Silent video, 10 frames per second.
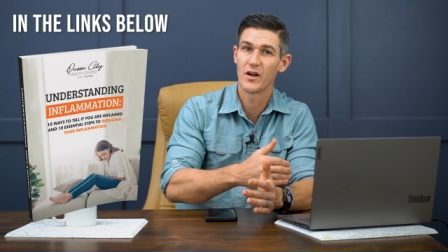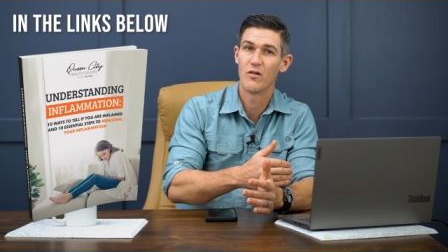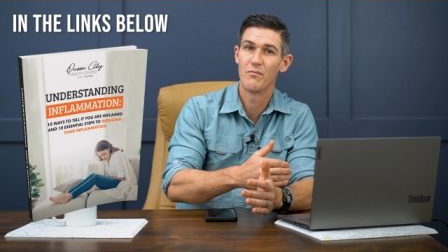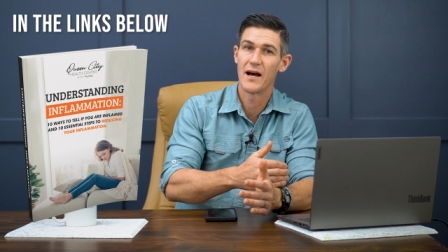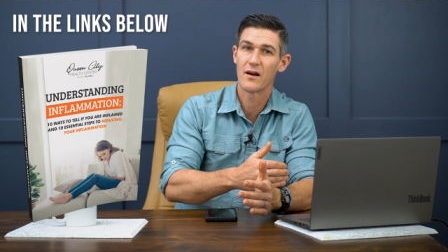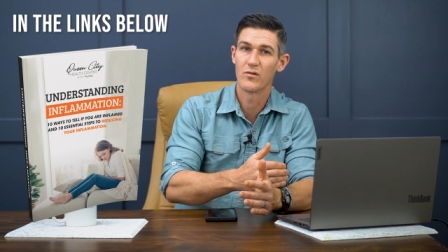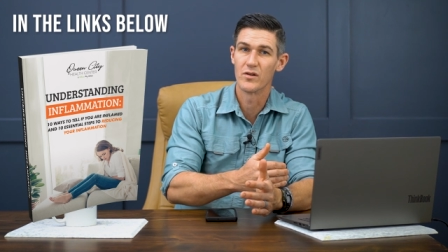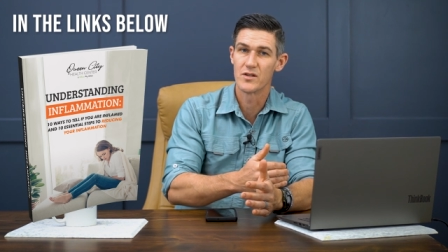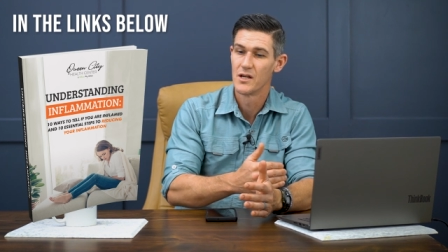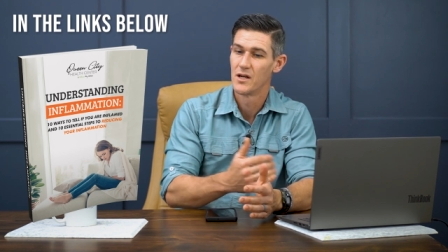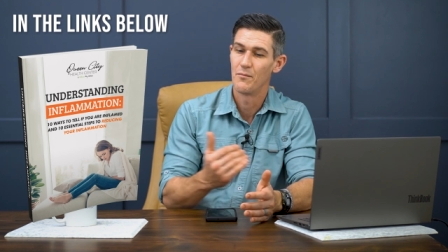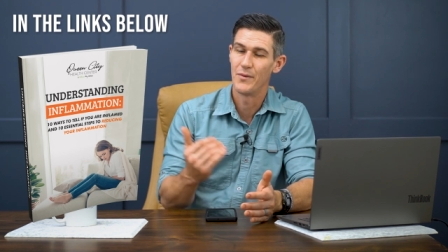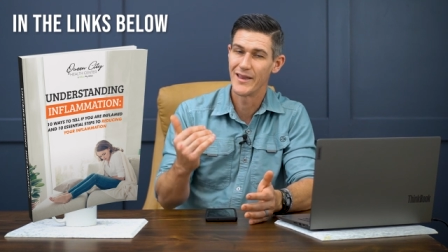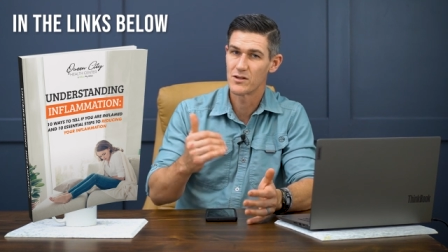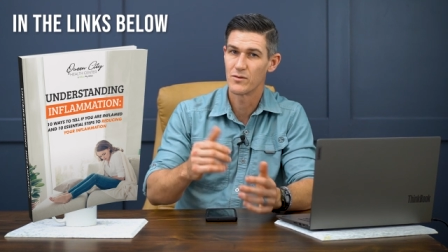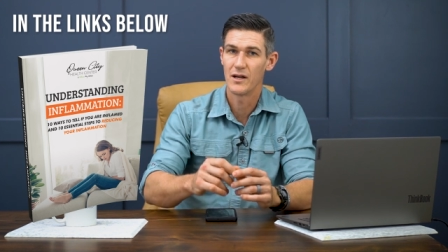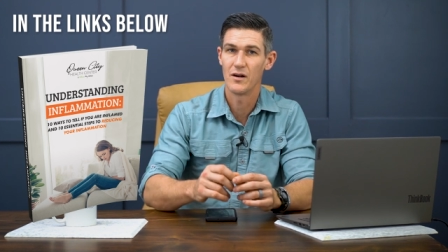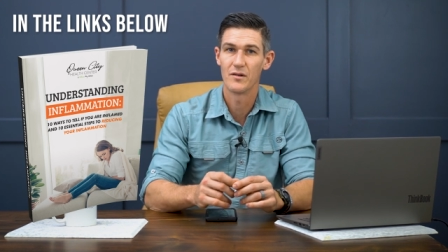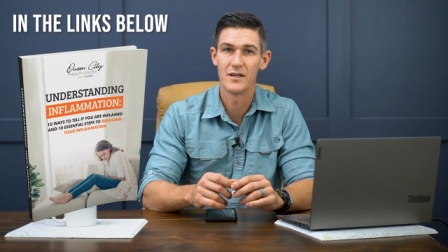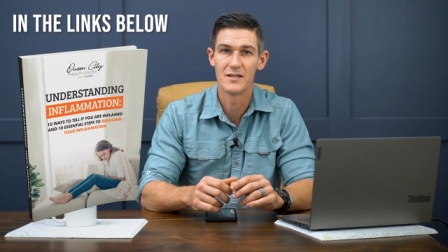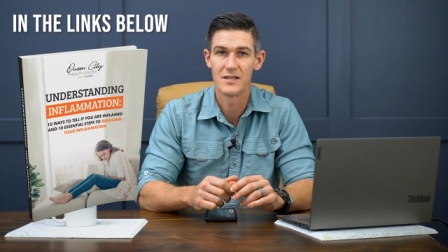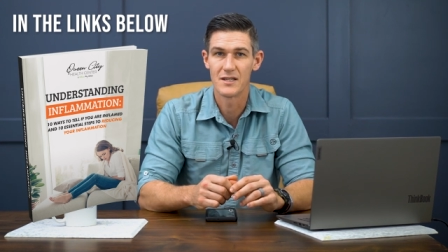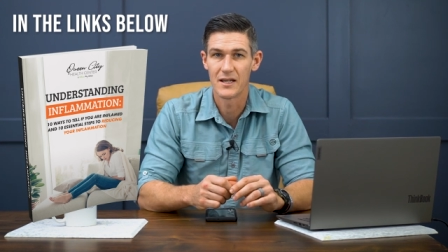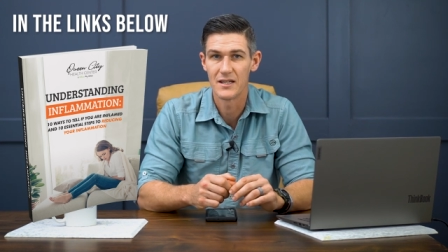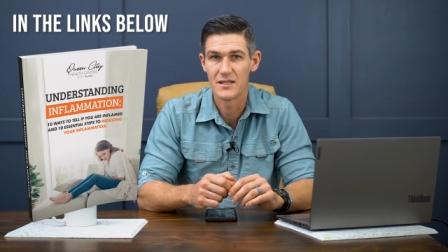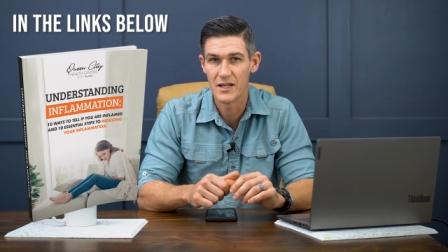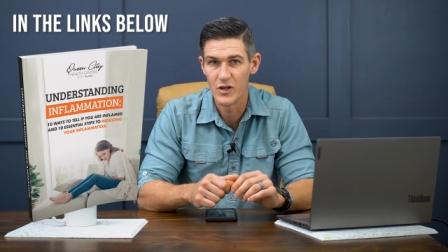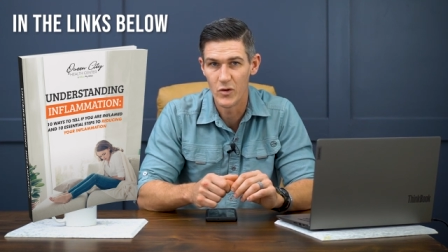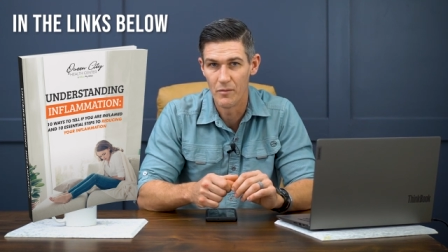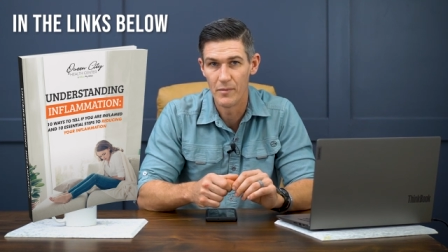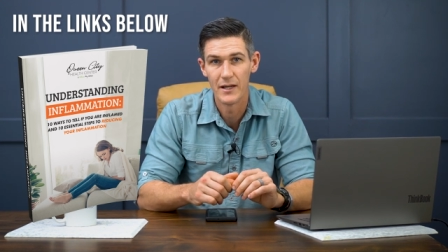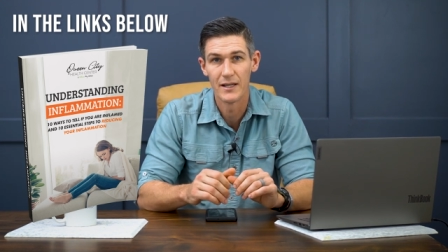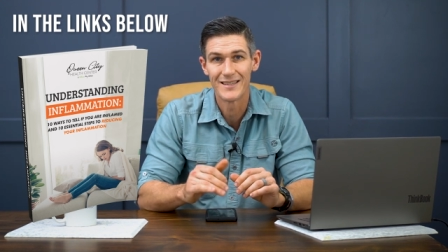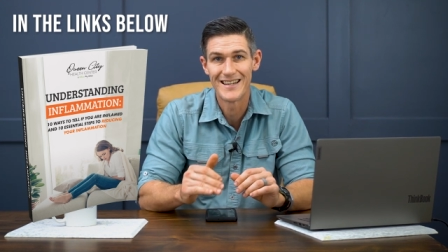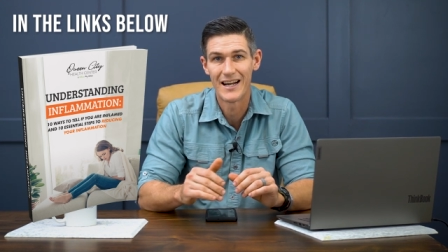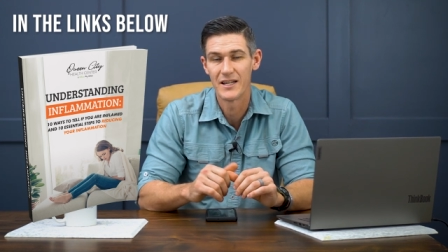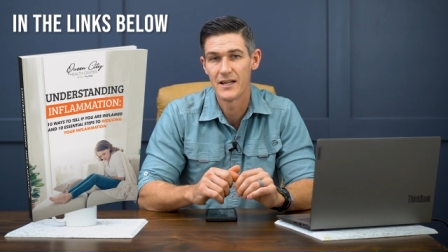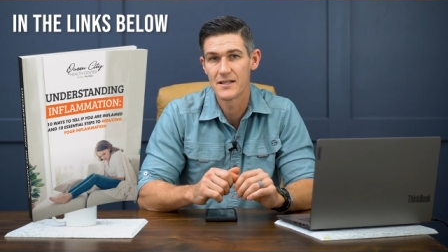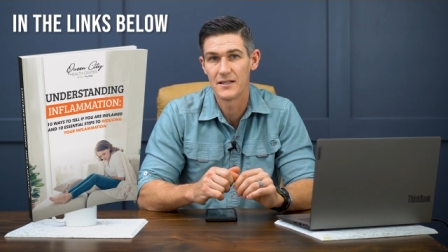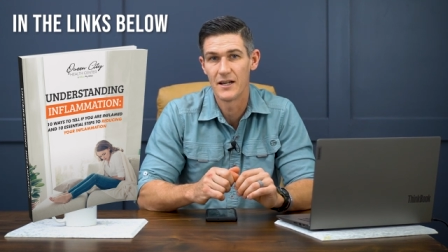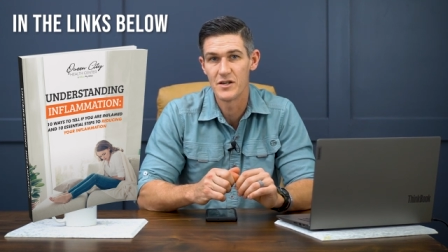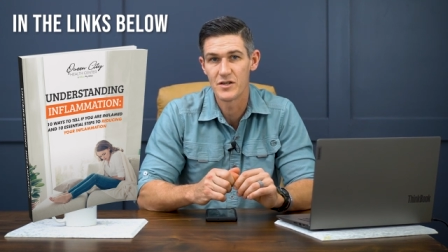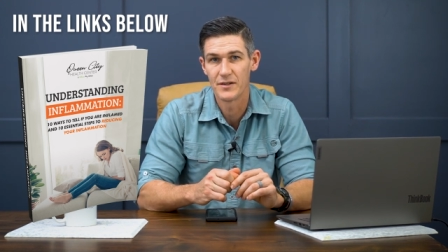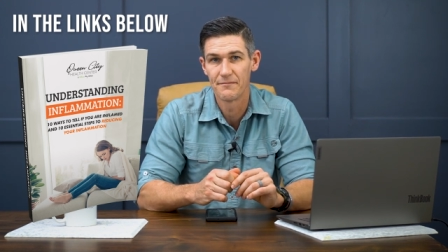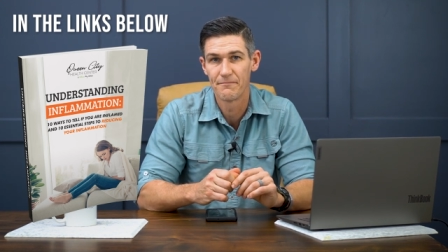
go backwards, but that's what health is. It's a continuum. It's not a destination.